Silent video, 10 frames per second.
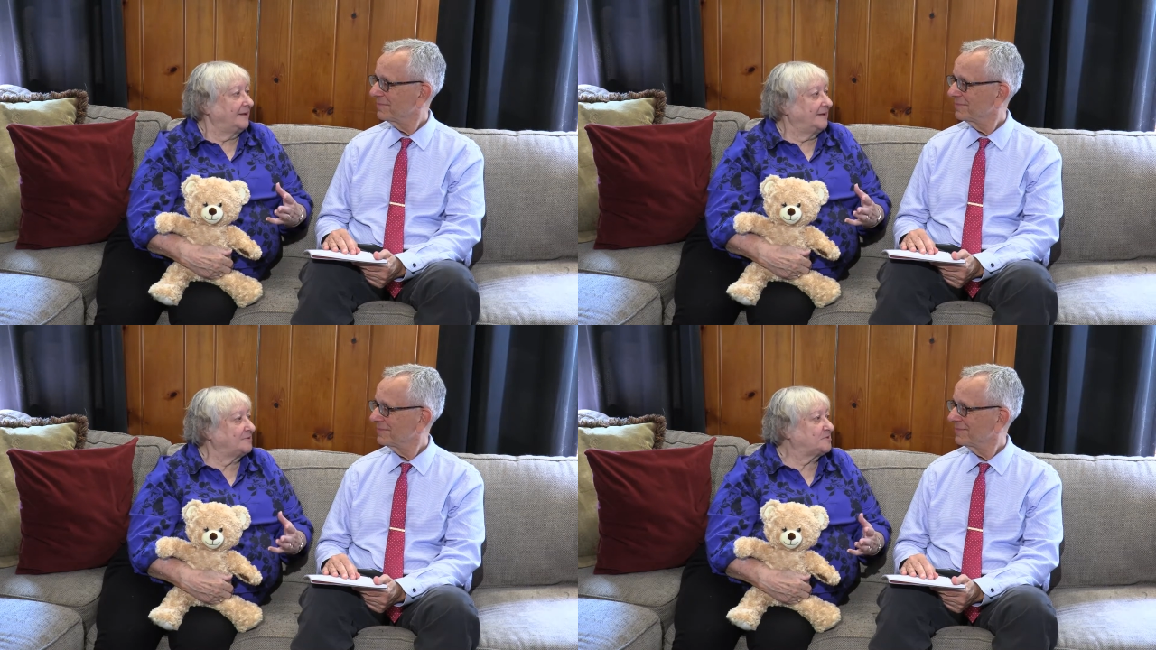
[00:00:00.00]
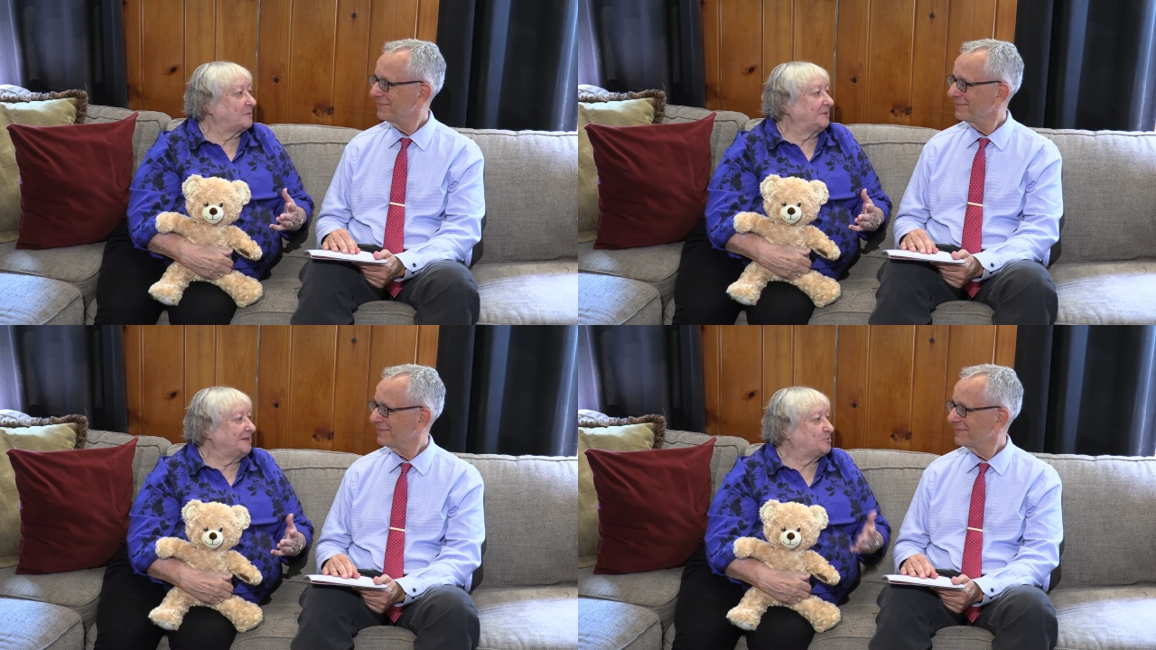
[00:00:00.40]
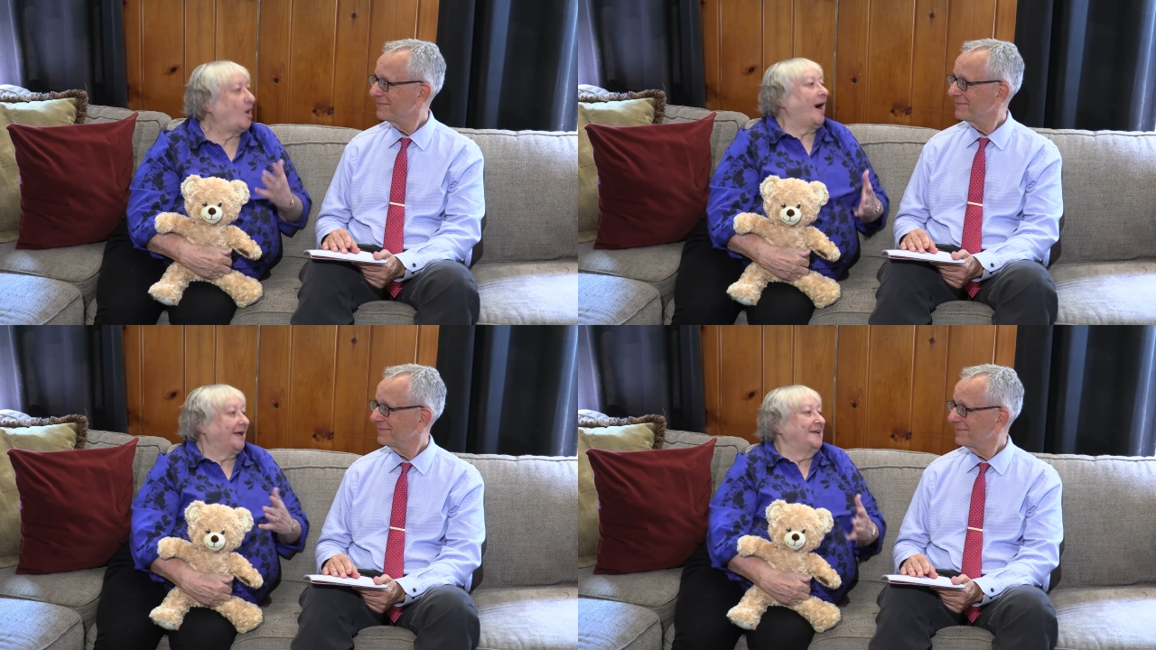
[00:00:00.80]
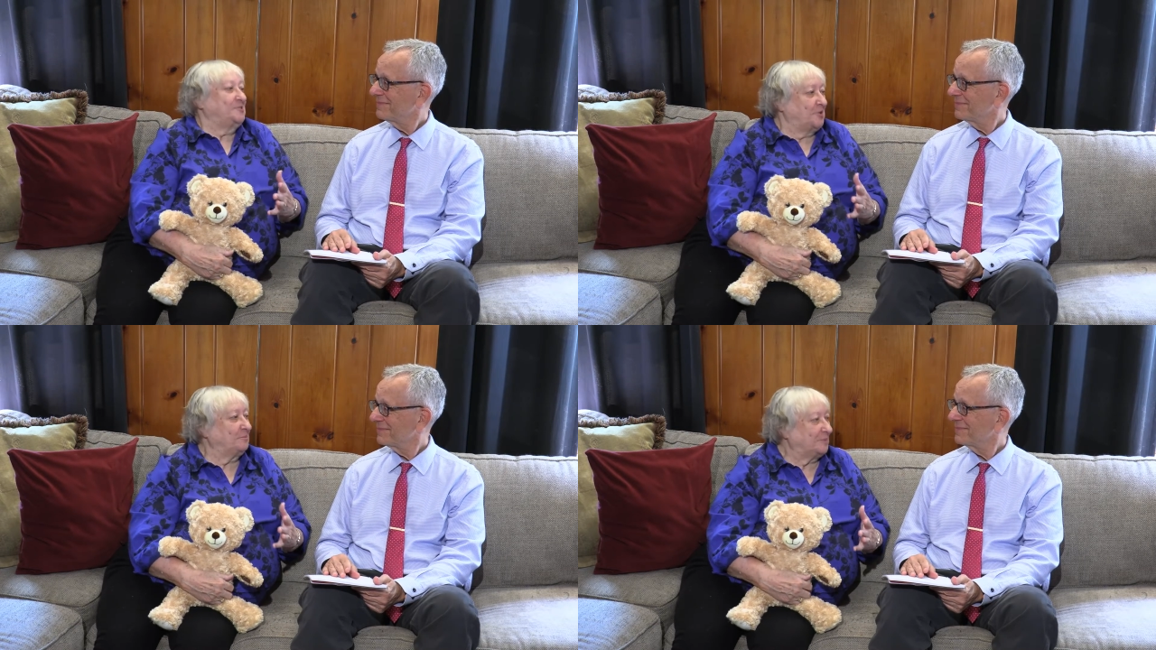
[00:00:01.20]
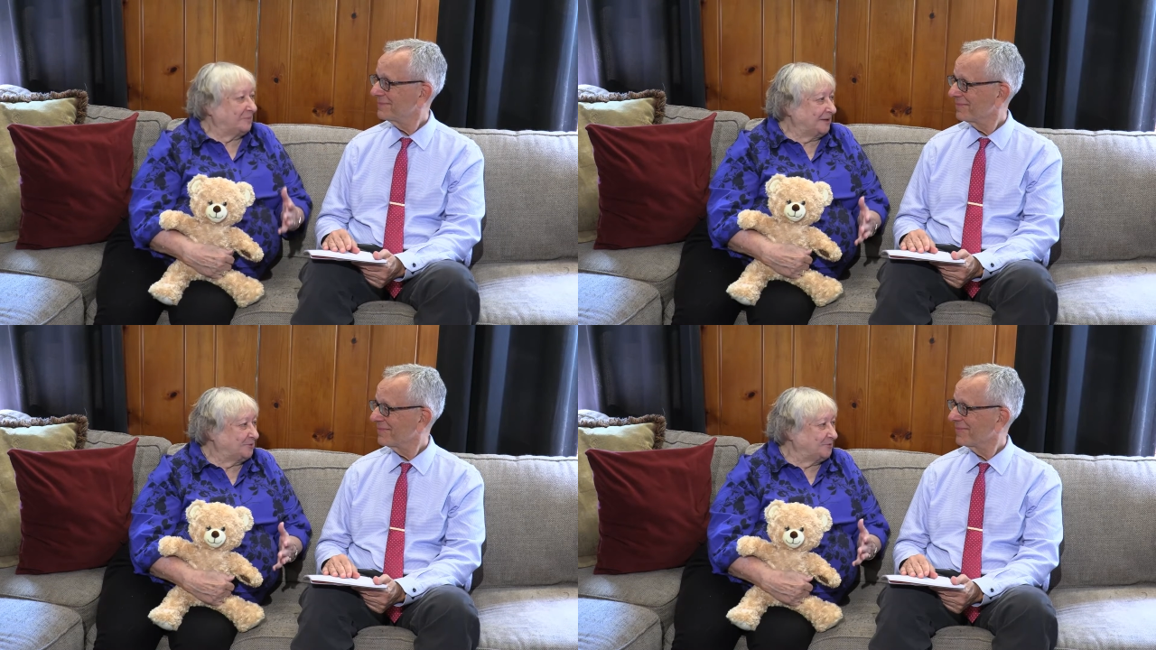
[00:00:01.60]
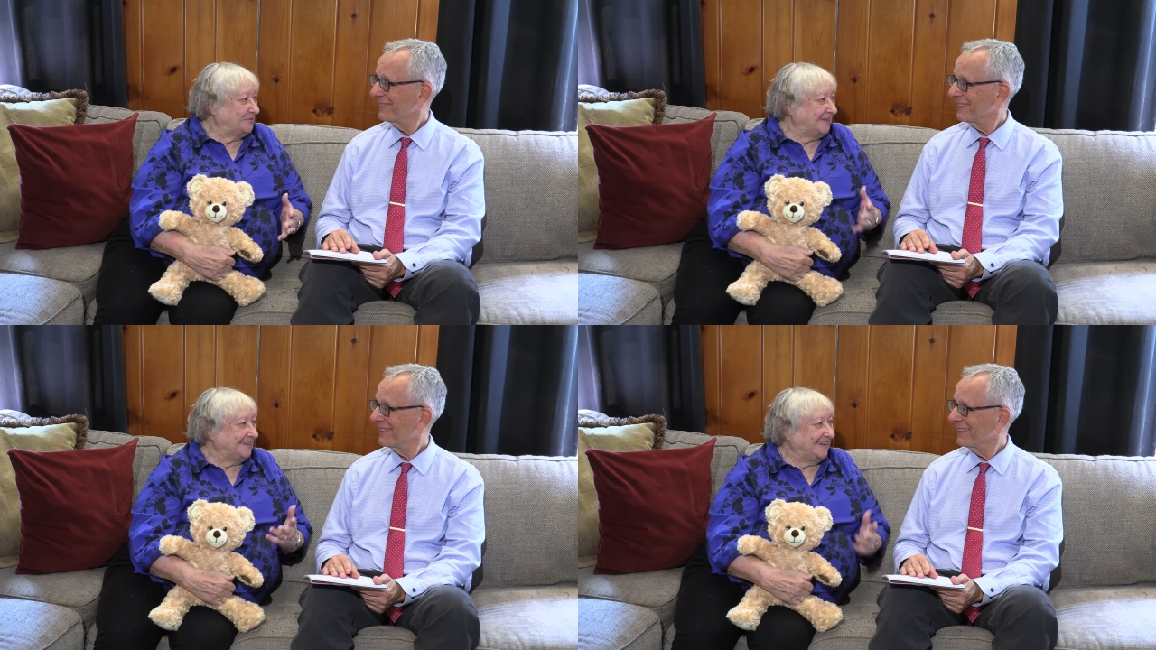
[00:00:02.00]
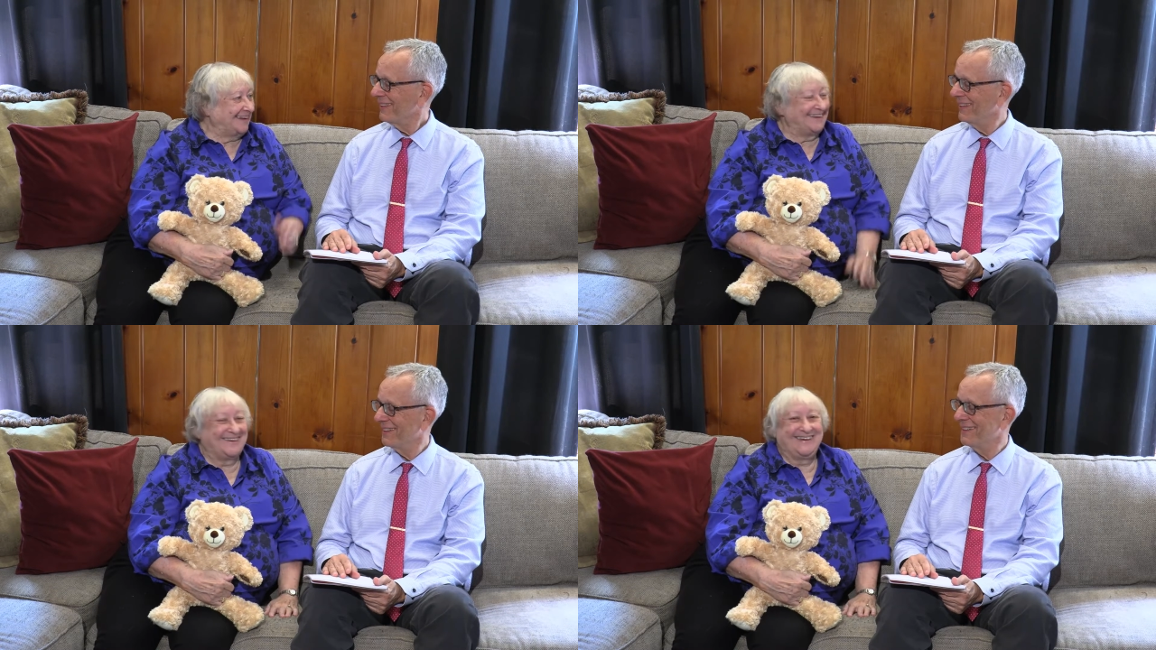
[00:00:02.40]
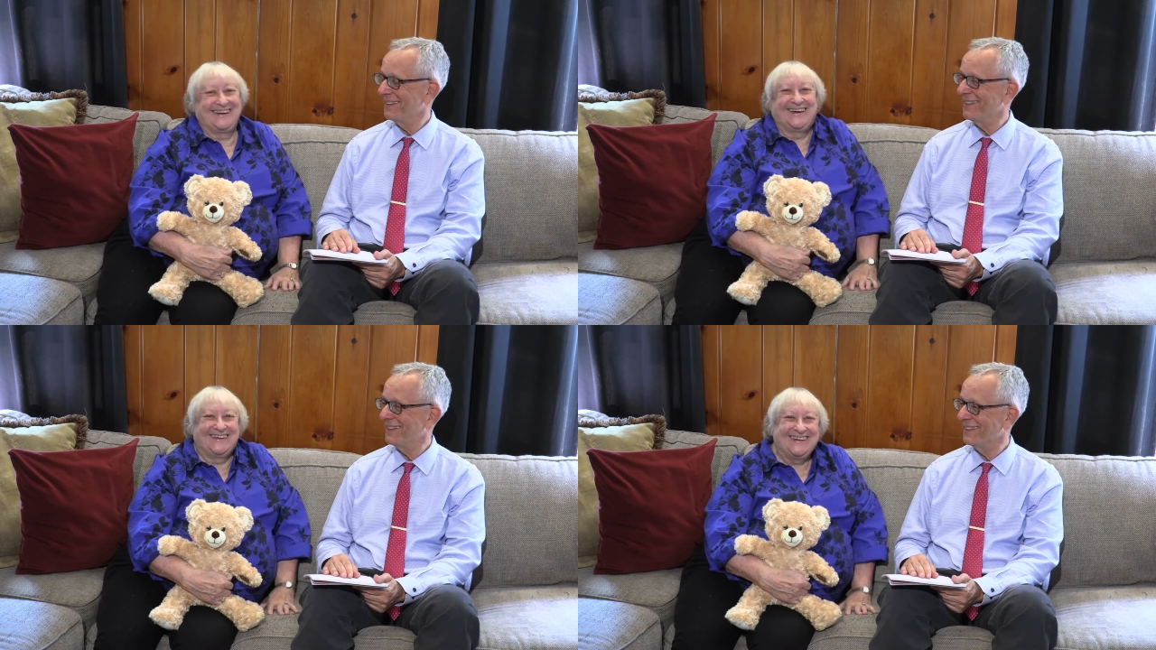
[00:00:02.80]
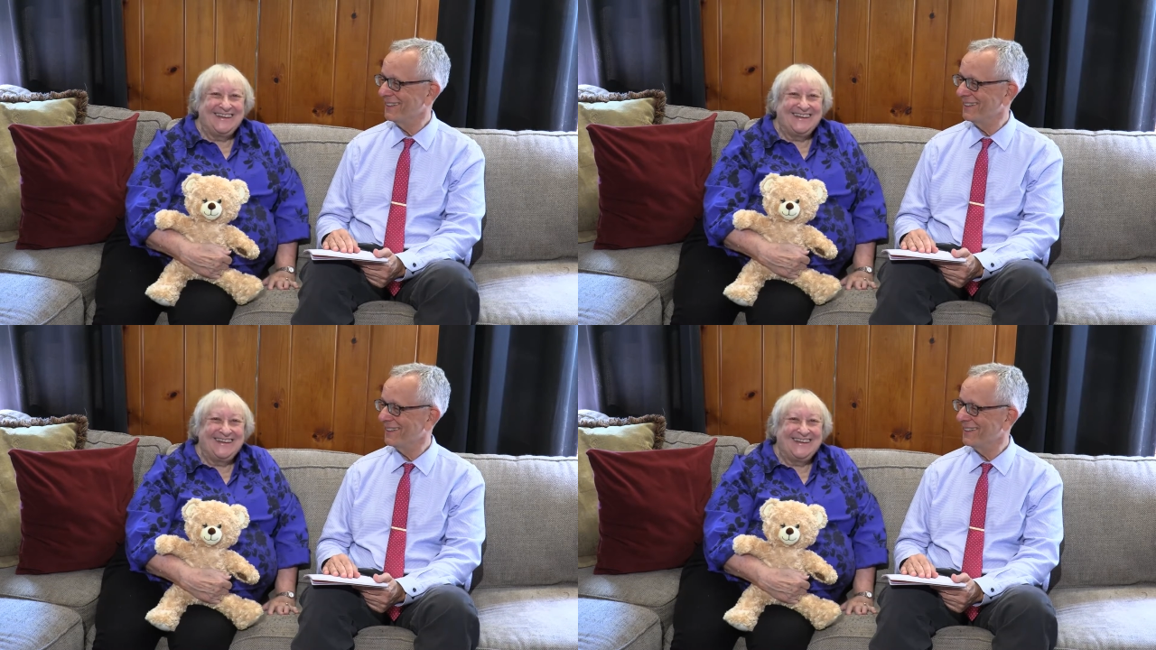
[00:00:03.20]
Speaker 1: hear somebody talk, I jump about two feet in the air.